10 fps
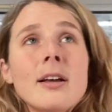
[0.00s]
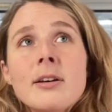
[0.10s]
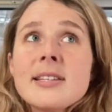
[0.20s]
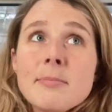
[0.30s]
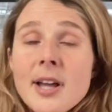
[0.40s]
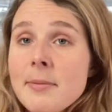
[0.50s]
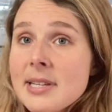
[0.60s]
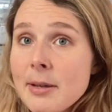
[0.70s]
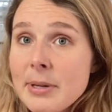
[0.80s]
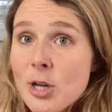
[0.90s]
Sometimes
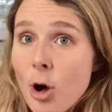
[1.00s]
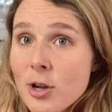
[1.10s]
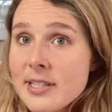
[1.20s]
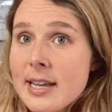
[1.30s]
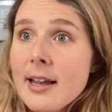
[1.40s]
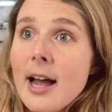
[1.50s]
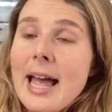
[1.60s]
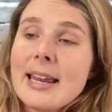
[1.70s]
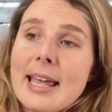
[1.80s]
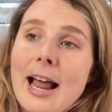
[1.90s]
it can be toxic. I
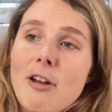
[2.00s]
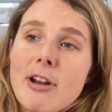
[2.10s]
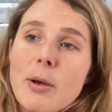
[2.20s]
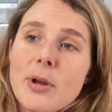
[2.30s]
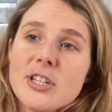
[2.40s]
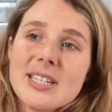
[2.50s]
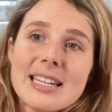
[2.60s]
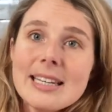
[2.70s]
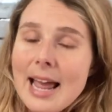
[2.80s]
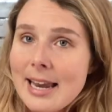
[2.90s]
had a gallery which
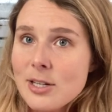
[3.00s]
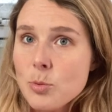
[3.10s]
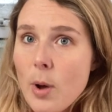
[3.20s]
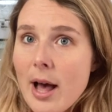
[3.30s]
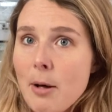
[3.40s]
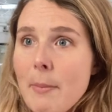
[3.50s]
didn't end well,